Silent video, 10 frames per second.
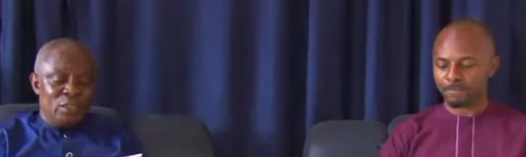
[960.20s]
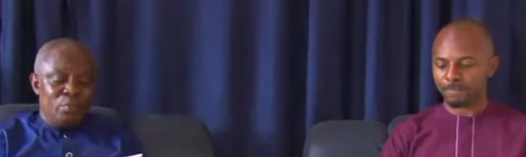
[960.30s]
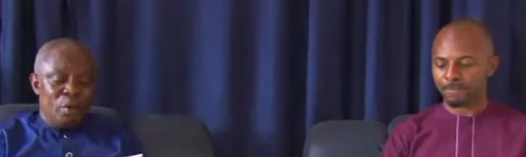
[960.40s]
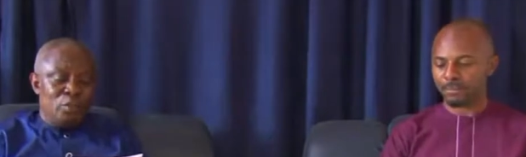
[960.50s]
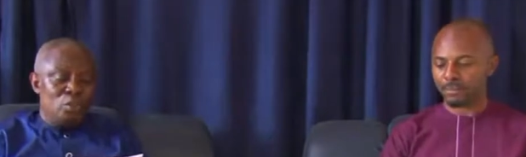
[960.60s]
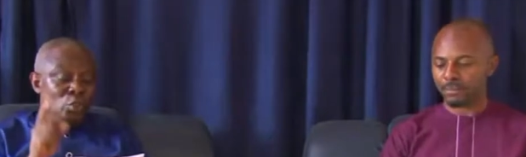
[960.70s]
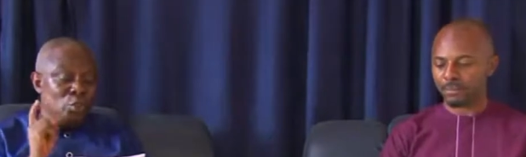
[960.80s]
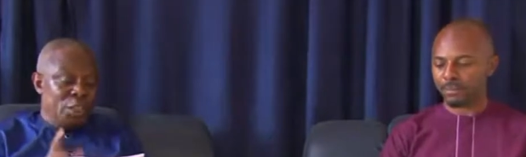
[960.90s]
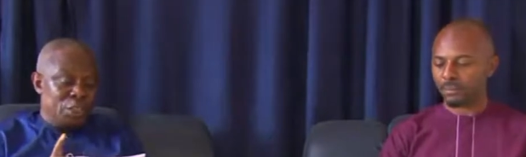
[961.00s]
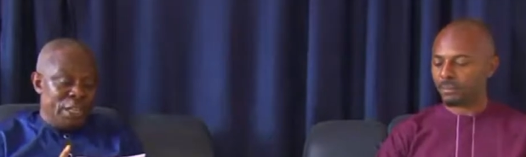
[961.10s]
Speaker 1: is both
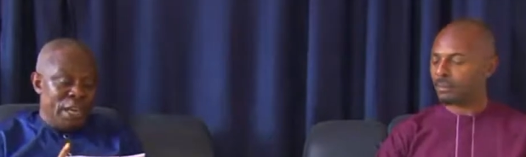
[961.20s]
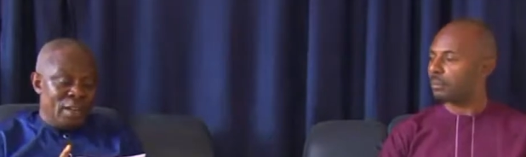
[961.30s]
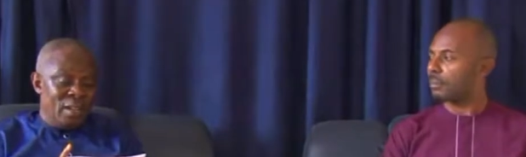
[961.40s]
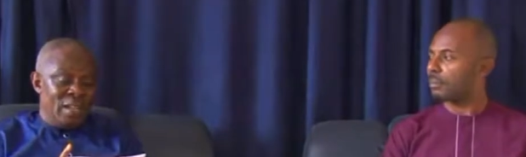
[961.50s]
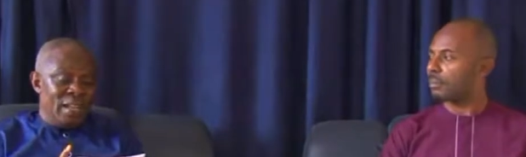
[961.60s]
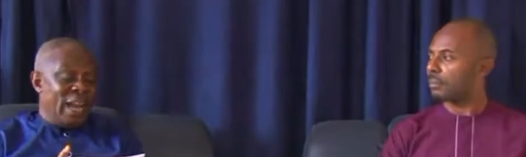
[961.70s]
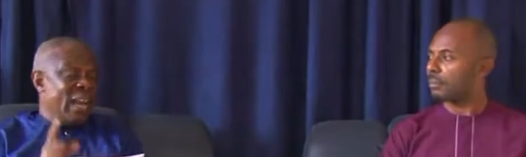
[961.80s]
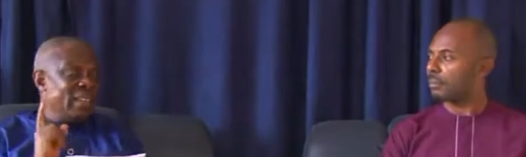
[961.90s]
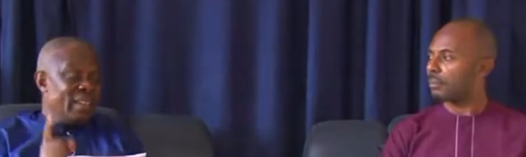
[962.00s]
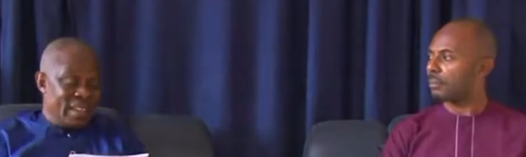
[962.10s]
judicial
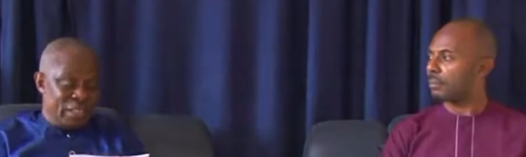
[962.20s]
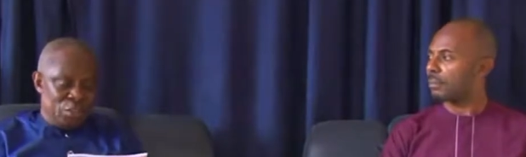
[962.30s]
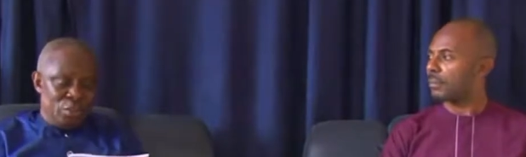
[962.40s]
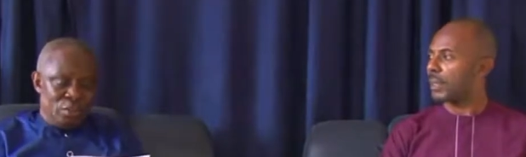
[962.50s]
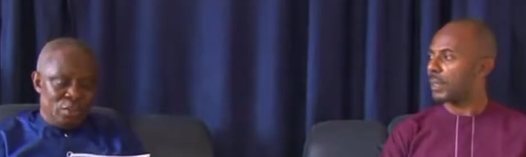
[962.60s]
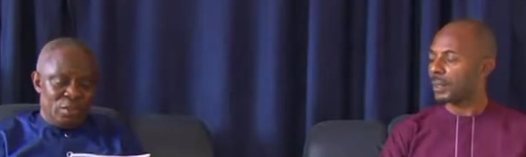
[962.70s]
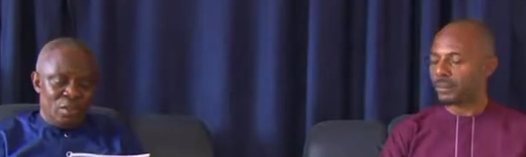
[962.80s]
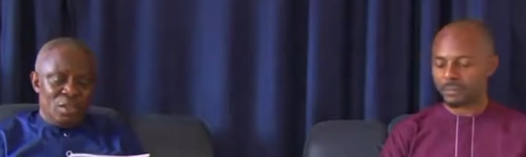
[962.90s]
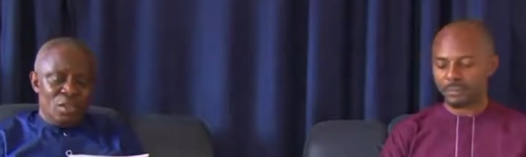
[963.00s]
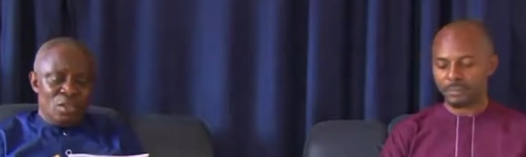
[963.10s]
and gracious.